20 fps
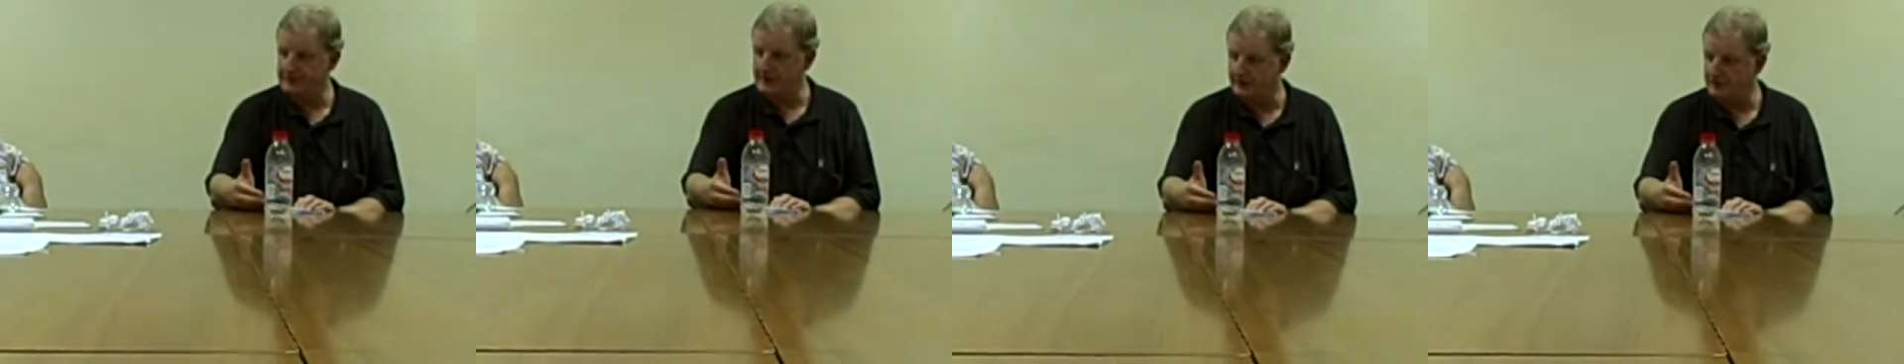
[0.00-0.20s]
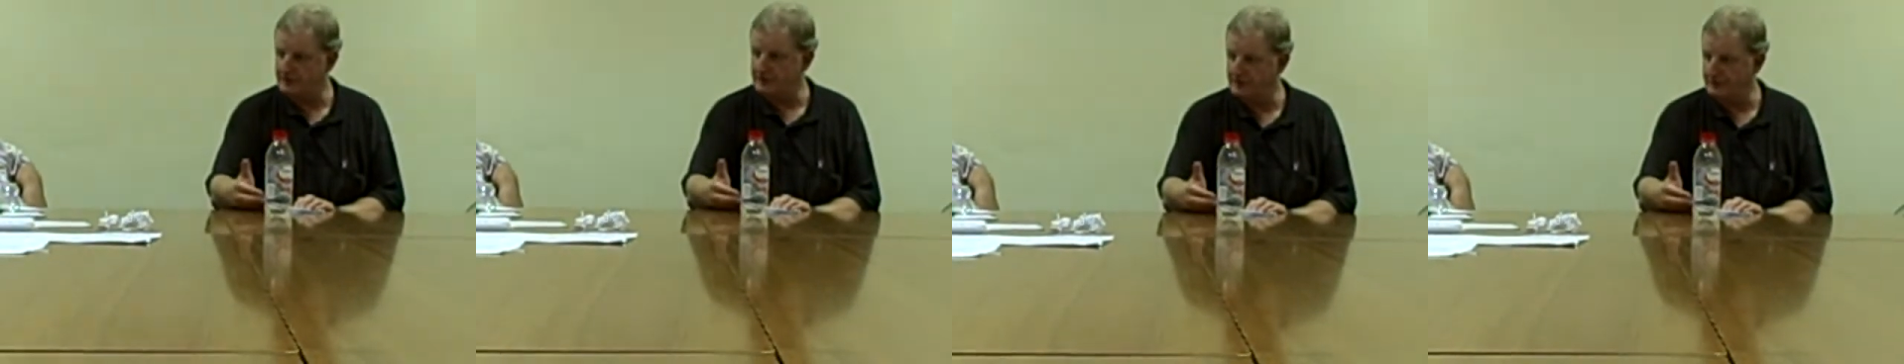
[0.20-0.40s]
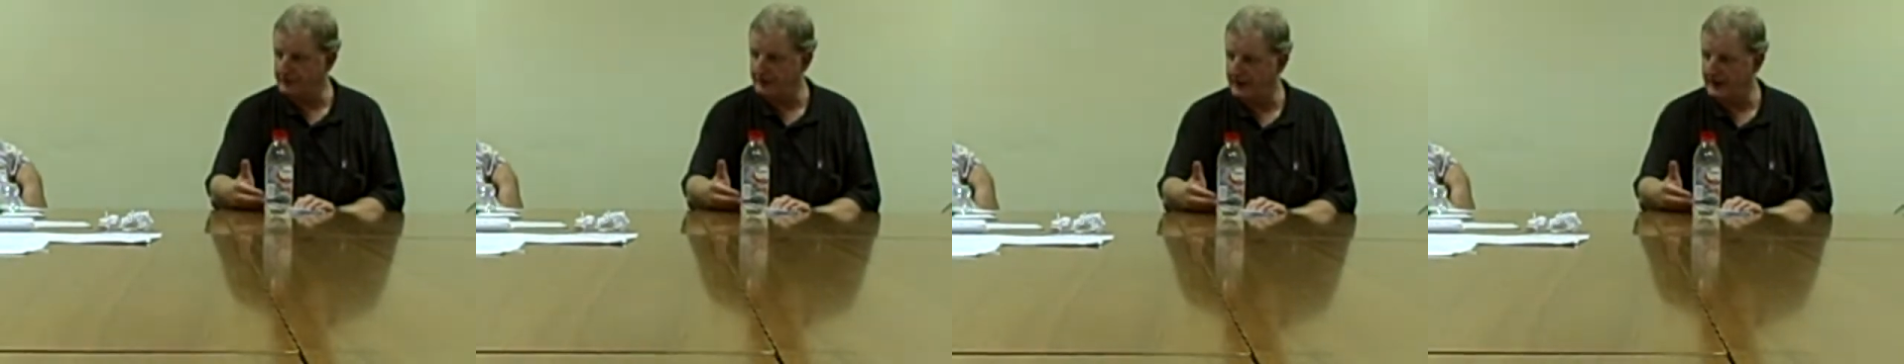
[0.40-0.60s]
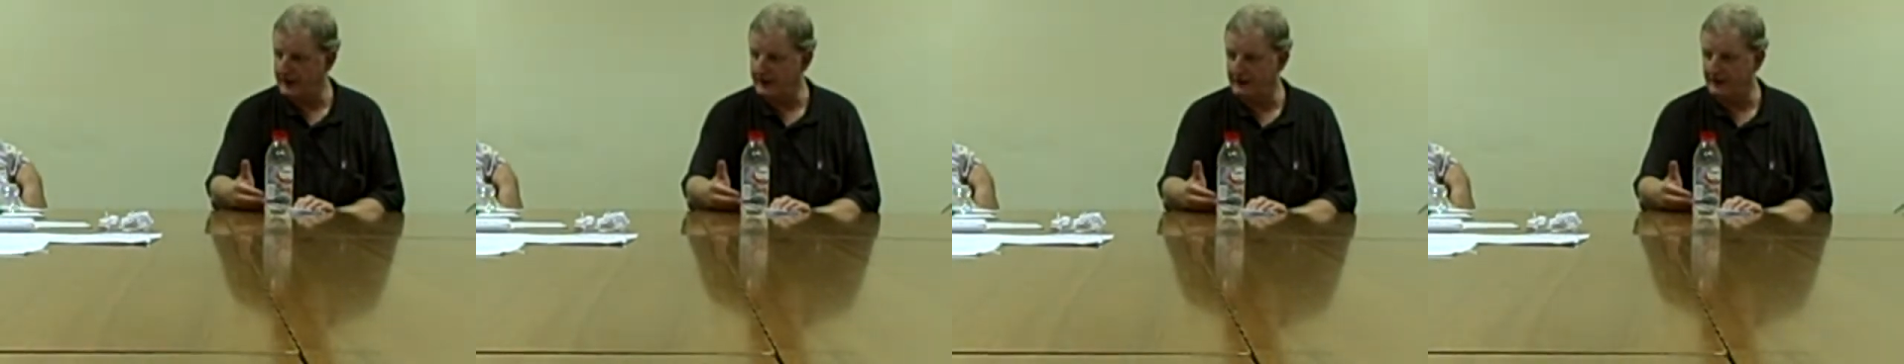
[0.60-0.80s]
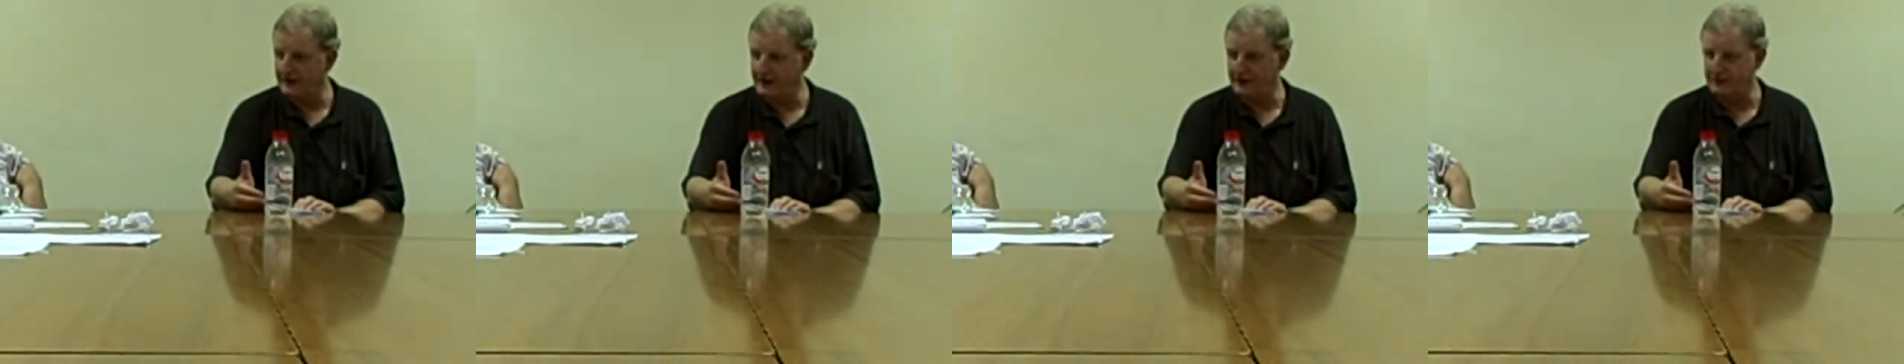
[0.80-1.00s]
potential for
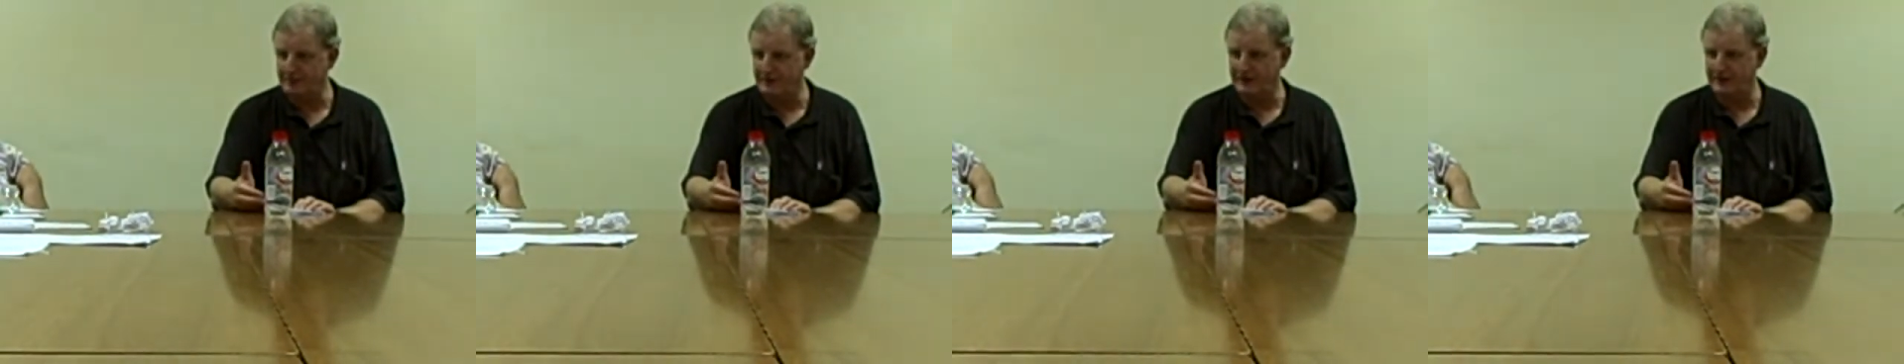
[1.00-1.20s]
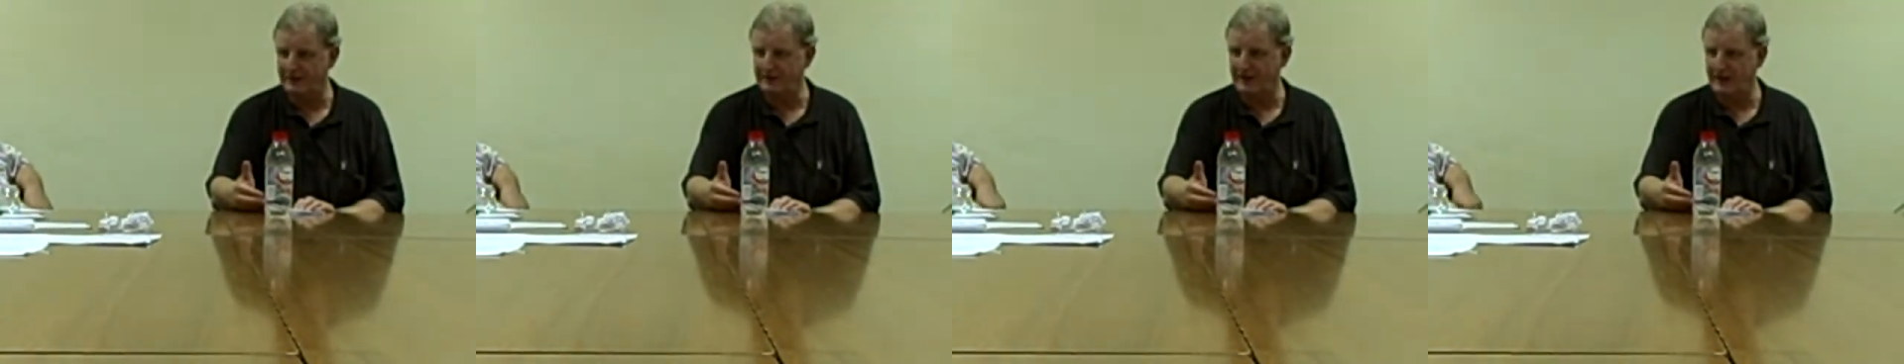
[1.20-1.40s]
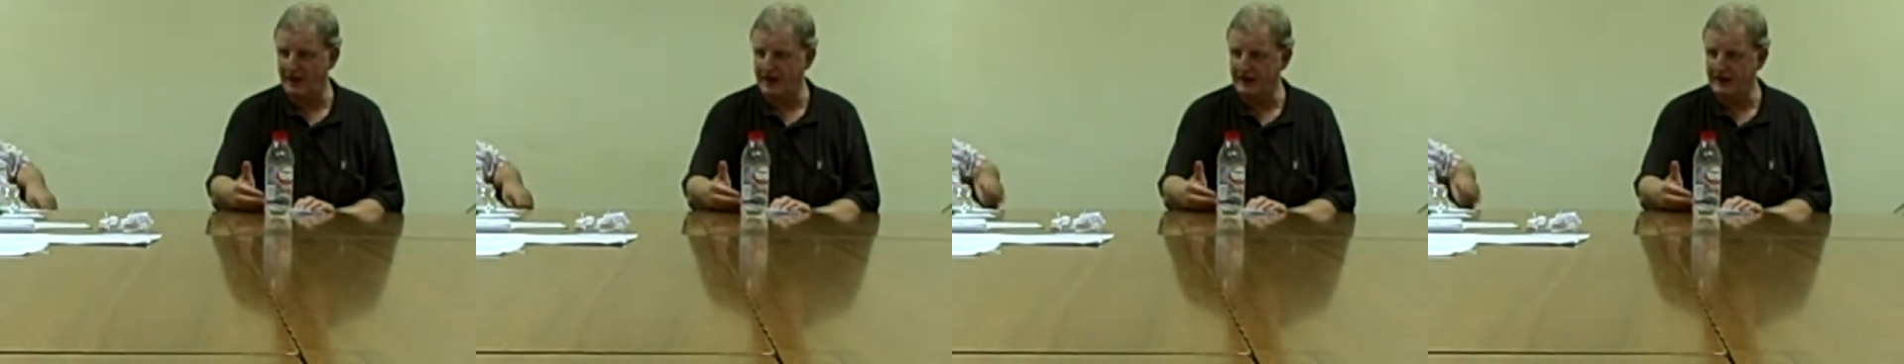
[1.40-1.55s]
that in the next period.